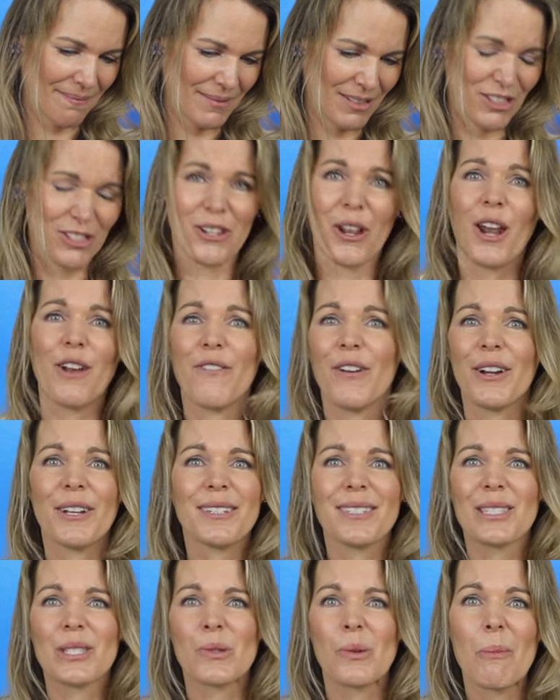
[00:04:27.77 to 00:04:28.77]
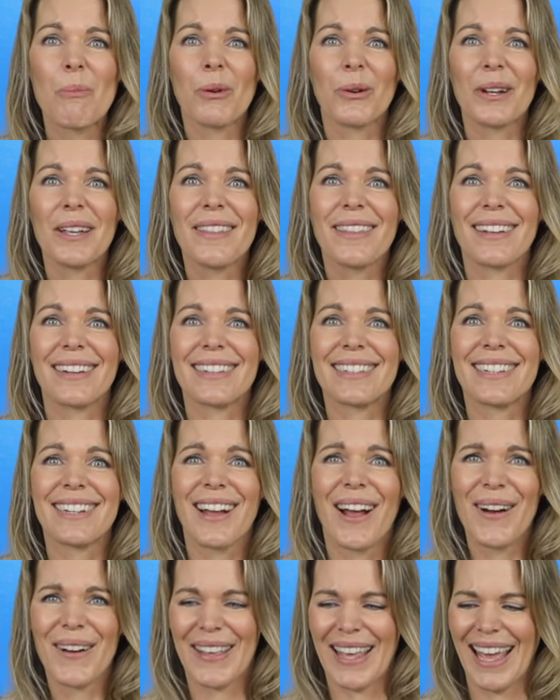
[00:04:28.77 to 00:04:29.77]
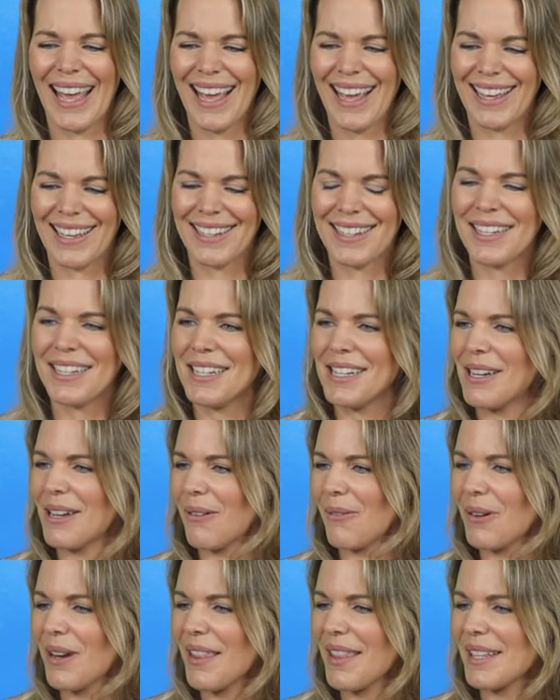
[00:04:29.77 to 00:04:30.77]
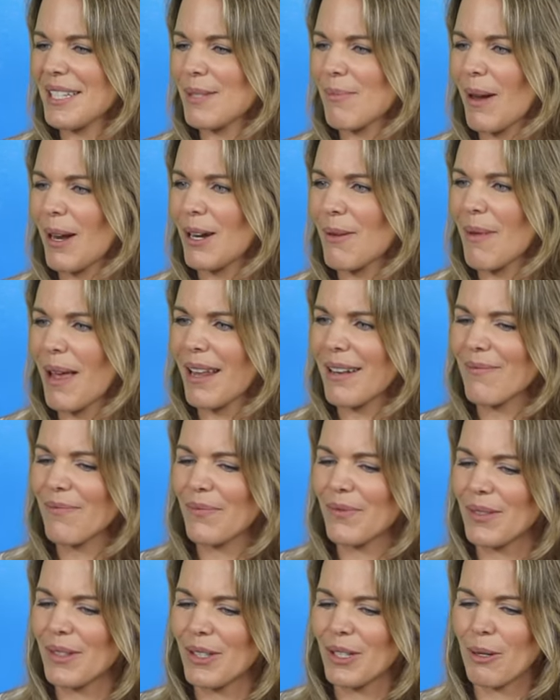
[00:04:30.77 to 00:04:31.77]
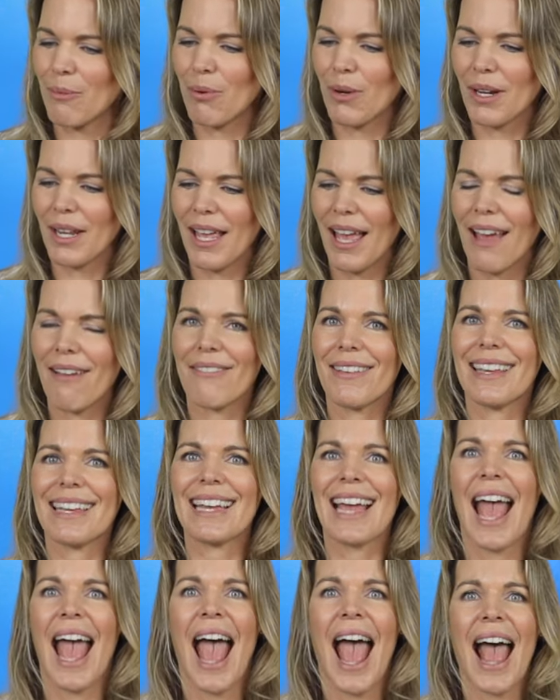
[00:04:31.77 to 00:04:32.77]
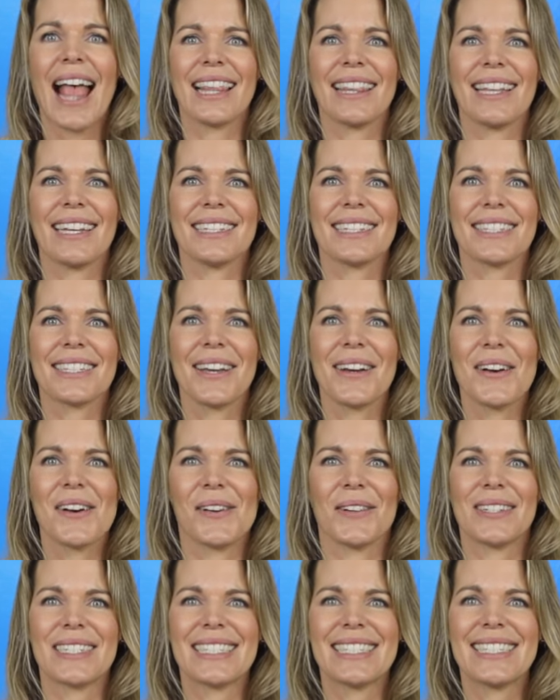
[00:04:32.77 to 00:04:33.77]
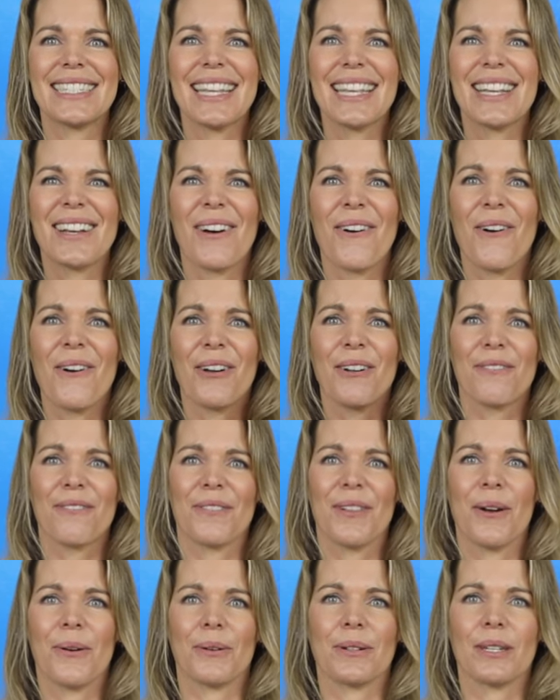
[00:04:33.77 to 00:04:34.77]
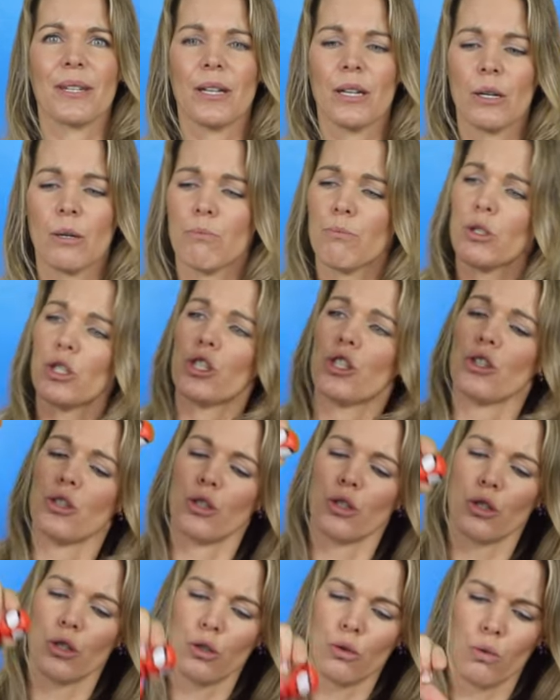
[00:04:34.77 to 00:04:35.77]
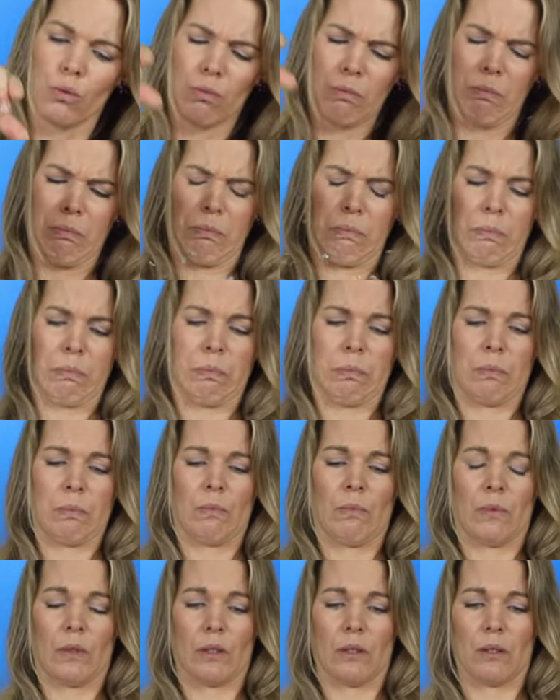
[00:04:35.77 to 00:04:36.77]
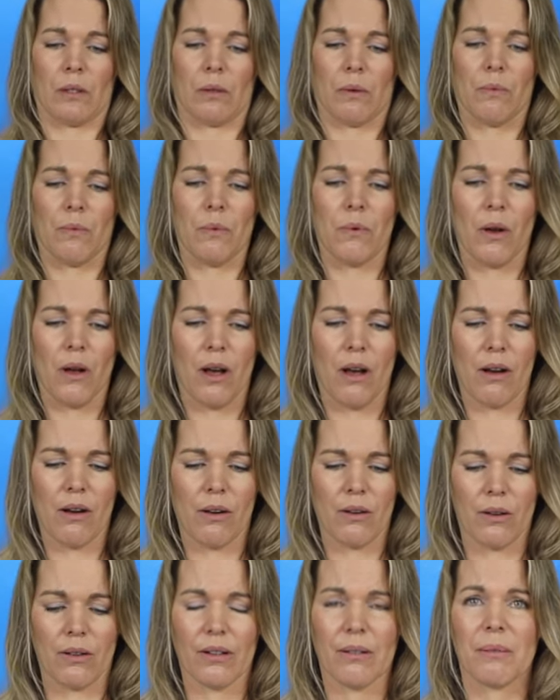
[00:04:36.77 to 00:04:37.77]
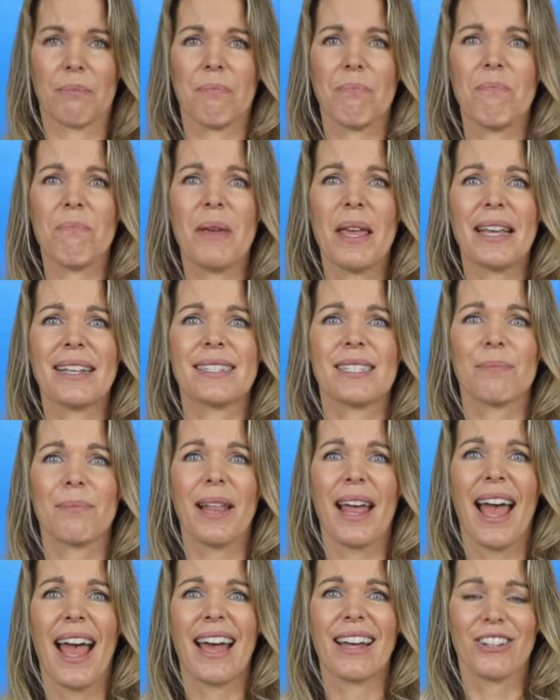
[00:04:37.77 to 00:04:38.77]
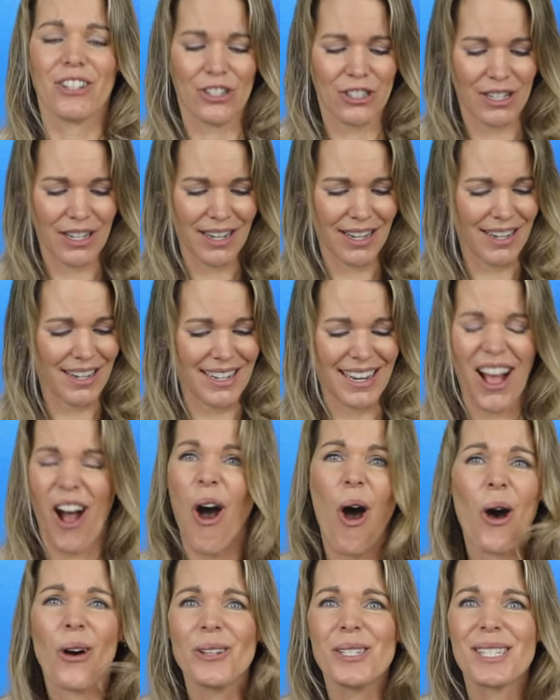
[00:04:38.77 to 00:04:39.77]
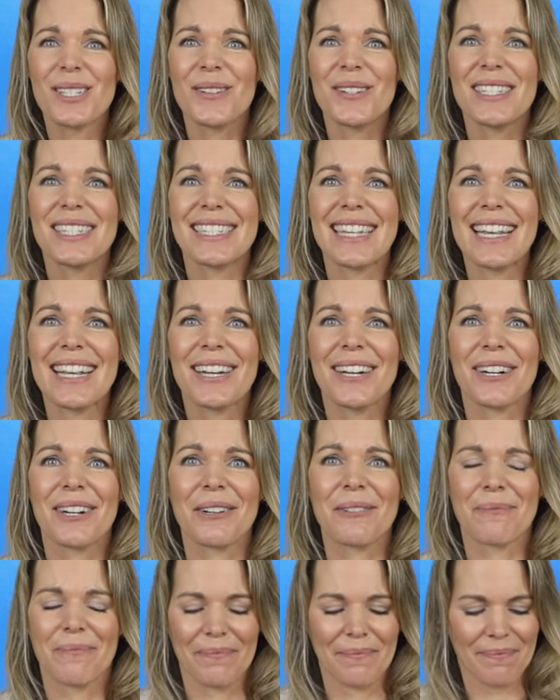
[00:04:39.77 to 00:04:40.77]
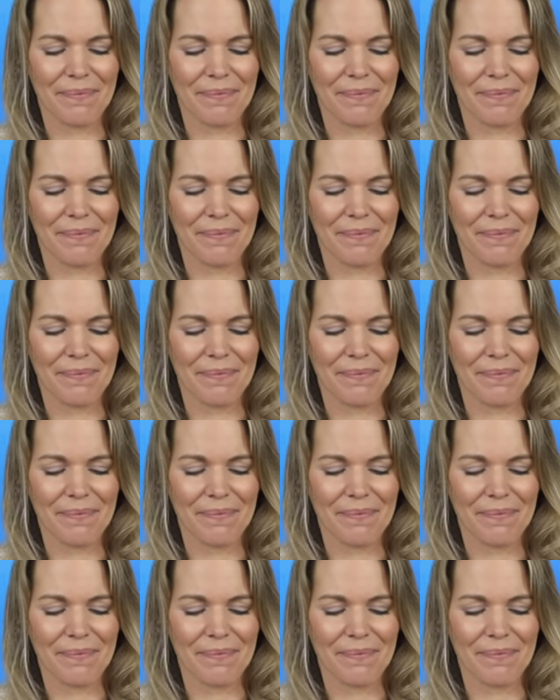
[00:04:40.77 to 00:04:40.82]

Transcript: She's not a very good swimmer either. Okay. What do you think, Spider-Man? You're pretty heavy. Let's go. Sink or float. Pshhh. Whoa, big splash. Also a sinker.